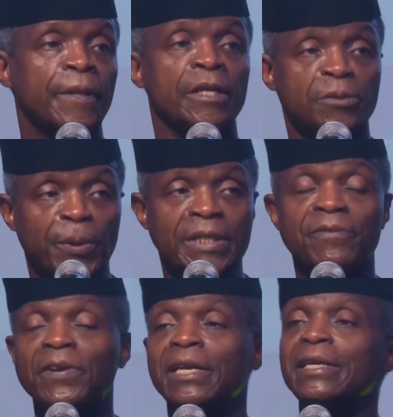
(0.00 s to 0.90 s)

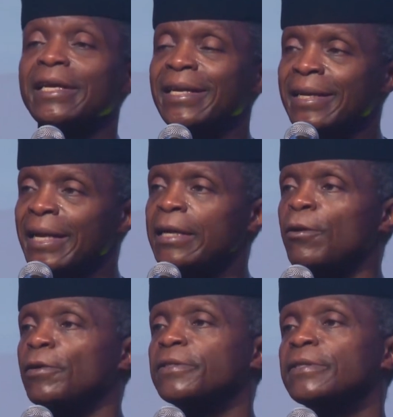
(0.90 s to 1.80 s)
Specifically in
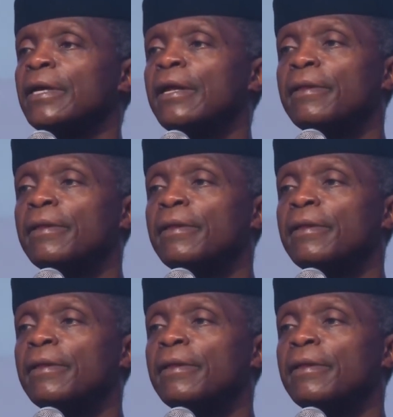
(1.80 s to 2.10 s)
Lagos,